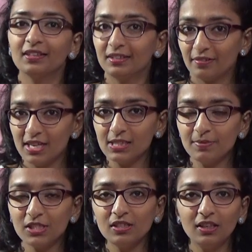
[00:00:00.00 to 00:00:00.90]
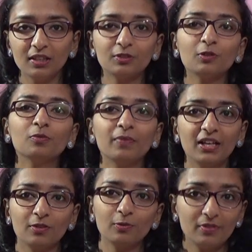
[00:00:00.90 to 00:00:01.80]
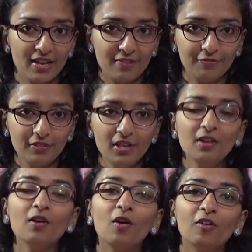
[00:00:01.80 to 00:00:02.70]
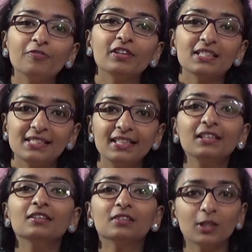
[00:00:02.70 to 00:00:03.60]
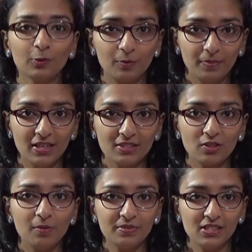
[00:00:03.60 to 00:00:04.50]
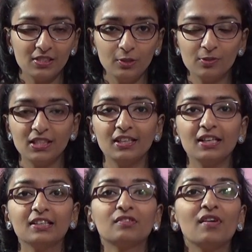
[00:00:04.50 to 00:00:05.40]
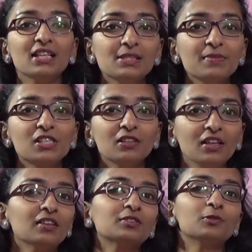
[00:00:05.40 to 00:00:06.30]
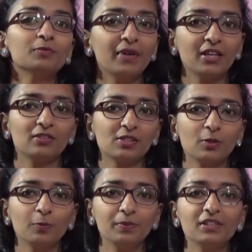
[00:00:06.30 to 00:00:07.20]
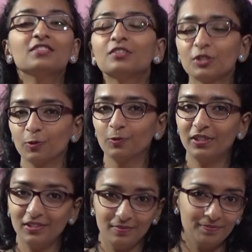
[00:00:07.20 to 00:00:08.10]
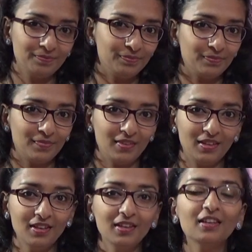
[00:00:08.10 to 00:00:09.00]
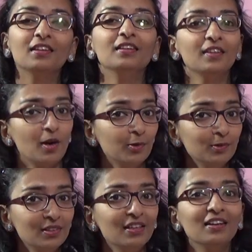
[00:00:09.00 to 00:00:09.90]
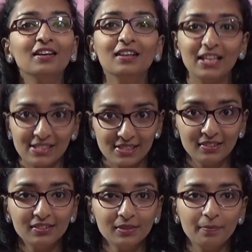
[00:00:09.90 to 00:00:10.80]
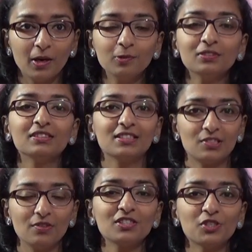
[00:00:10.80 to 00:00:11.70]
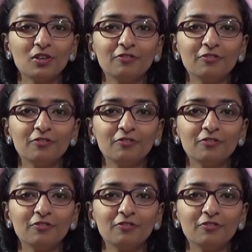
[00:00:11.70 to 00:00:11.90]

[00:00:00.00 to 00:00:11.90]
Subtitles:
The transmission electron micrograph of a single chloroplast obtained using a transmission electron microscope is shown here. Now, let's learn about the structure